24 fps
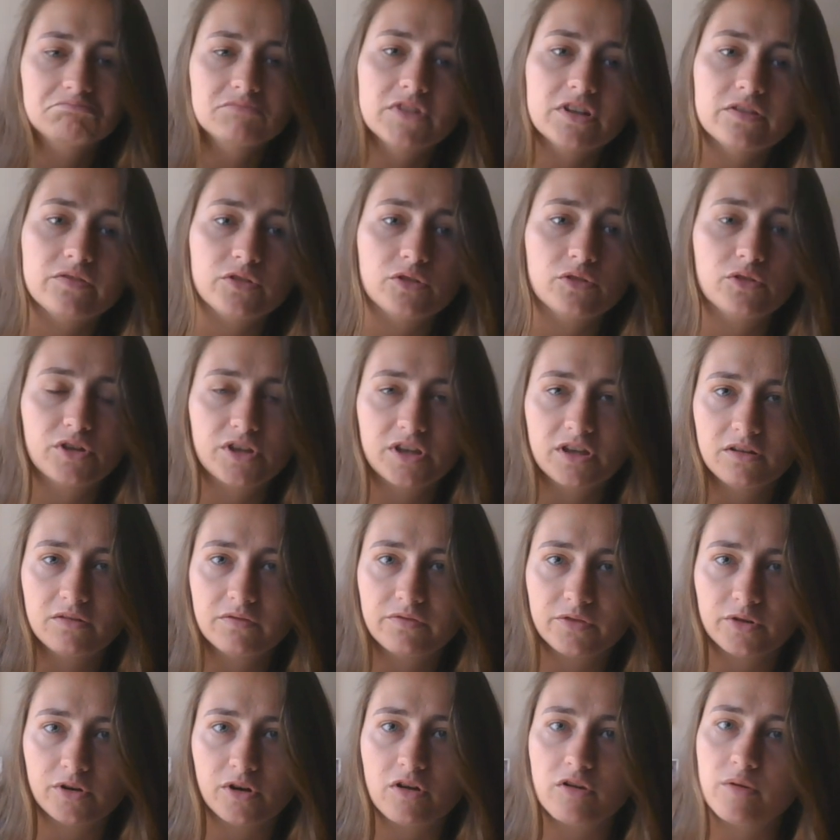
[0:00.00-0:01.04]
if you're looking
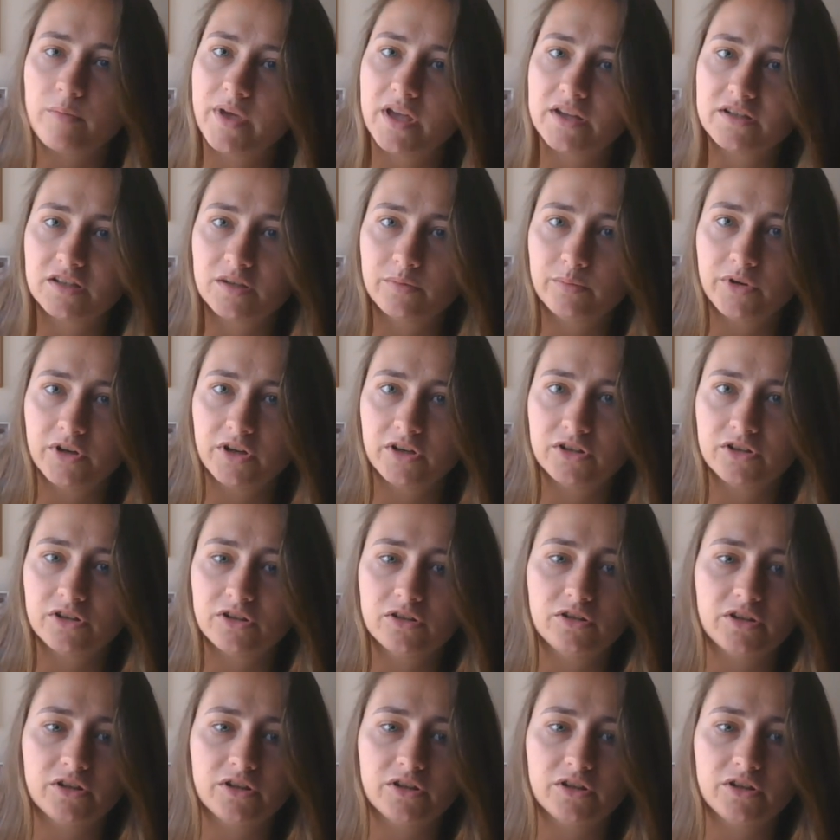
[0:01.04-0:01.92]
for a romantic partner,